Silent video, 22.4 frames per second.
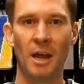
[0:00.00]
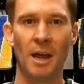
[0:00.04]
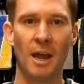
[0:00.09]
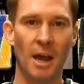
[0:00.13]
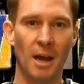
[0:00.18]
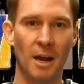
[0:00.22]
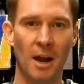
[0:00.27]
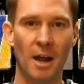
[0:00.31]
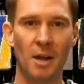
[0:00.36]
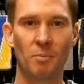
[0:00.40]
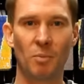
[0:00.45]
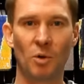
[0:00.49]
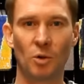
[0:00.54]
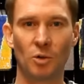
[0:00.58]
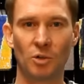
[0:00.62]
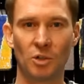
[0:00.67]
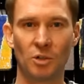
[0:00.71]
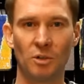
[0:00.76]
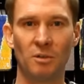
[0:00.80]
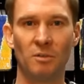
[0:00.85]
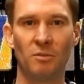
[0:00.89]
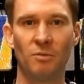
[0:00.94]
and I
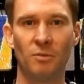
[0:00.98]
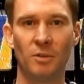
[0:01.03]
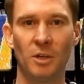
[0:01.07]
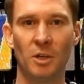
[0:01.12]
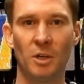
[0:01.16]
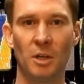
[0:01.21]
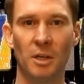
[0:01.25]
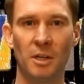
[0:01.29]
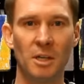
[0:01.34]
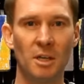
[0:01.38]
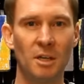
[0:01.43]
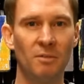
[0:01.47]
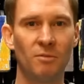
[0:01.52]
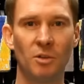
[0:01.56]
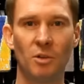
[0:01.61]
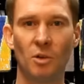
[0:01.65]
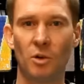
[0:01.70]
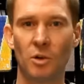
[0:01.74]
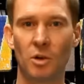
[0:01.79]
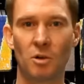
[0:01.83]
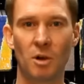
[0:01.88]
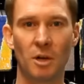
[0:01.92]
personally feel, even
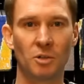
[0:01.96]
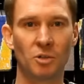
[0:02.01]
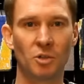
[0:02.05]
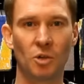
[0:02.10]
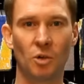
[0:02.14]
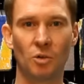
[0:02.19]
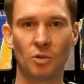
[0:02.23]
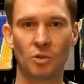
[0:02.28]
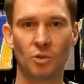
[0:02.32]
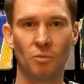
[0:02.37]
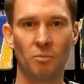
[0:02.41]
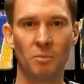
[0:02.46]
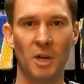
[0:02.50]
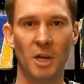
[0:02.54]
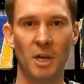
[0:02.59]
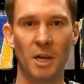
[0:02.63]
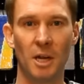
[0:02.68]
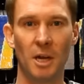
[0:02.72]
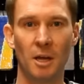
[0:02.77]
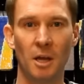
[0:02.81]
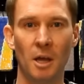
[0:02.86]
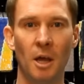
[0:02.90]
though you're on social
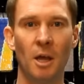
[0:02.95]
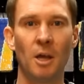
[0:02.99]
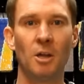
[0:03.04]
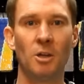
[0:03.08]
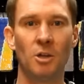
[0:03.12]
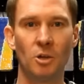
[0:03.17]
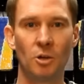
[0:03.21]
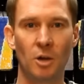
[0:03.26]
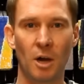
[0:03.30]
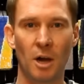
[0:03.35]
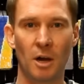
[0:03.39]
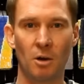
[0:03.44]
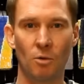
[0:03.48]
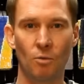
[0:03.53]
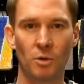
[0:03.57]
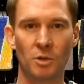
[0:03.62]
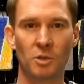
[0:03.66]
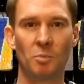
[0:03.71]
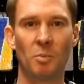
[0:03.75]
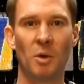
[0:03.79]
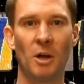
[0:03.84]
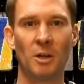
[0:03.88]
media, you got a
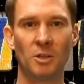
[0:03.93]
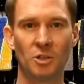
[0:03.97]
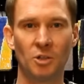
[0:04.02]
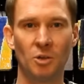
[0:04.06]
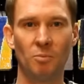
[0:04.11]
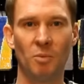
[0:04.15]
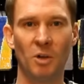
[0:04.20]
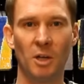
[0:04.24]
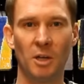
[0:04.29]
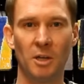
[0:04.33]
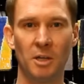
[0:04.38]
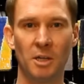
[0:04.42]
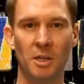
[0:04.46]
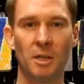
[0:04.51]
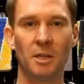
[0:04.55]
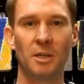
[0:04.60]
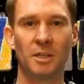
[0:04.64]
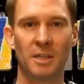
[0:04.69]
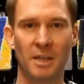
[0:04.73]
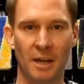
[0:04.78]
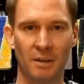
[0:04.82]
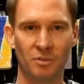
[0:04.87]

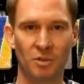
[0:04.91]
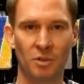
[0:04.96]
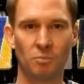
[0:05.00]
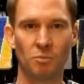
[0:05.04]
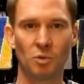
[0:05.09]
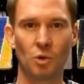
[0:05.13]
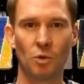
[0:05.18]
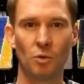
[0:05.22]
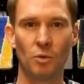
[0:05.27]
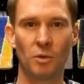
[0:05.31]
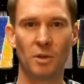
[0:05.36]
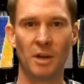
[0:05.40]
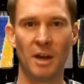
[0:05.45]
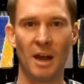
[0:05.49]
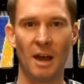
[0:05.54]
responsibility to have some truth in